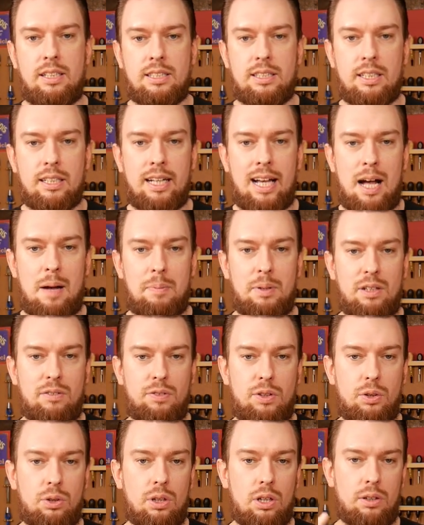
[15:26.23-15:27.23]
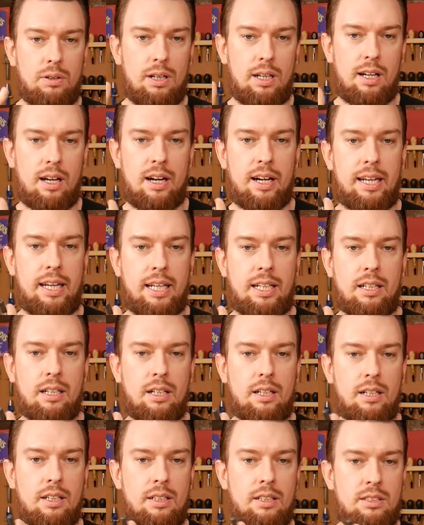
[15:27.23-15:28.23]
is going to happen if you glue a lining
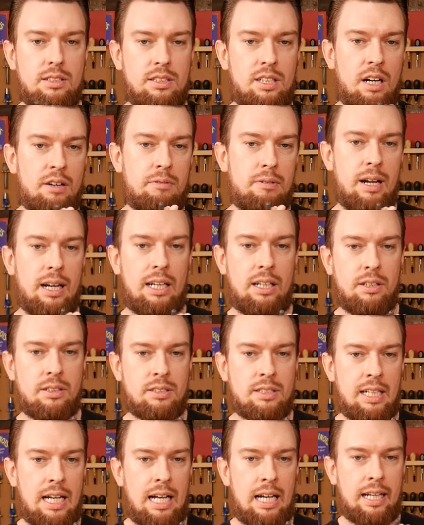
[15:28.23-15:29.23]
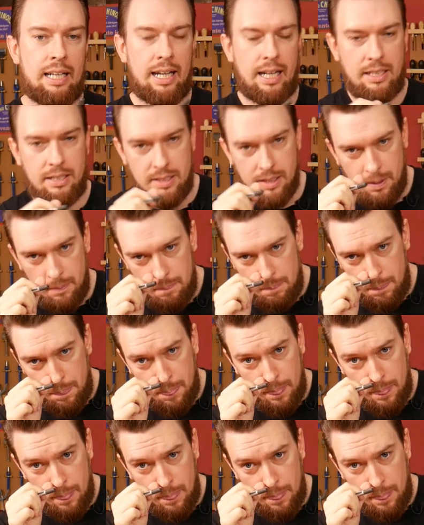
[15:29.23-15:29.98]
directly onto alligator.